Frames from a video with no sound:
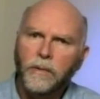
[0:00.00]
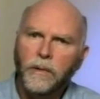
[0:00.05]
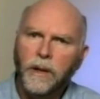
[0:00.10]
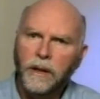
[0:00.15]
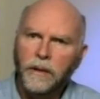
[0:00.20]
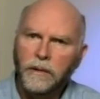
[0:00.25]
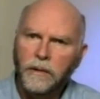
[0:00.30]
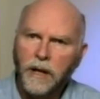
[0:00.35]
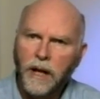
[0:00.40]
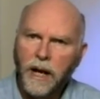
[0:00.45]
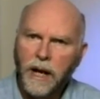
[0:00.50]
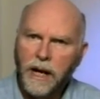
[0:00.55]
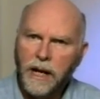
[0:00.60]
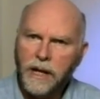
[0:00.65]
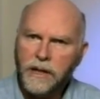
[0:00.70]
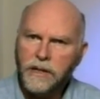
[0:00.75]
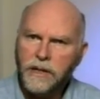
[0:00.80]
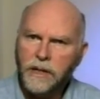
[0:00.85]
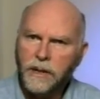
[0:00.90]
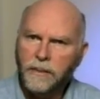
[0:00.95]
We
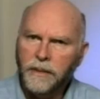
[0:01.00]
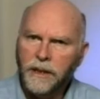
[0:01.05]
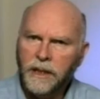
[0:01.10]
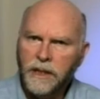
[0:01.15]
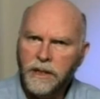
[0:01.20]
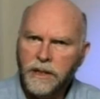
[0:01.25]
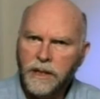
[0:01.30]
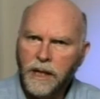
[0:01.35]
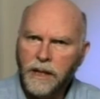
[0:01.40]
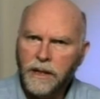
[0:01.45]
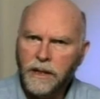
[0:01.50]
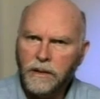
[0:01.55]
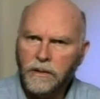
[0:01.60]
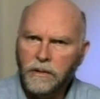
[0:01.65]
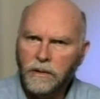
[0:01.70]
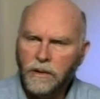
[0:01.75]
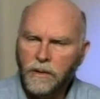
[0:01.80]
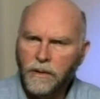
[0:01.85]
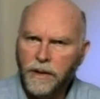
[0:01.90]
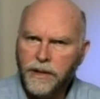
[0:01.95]
asked some of these
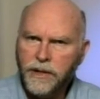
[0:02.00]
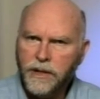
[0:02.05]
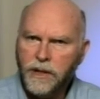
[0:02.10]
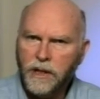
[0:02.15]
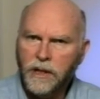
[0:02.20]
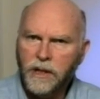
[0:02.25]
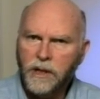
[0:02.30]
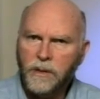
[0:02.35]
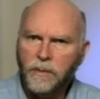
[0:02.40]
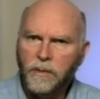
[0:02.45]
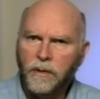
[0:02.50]
ethical questions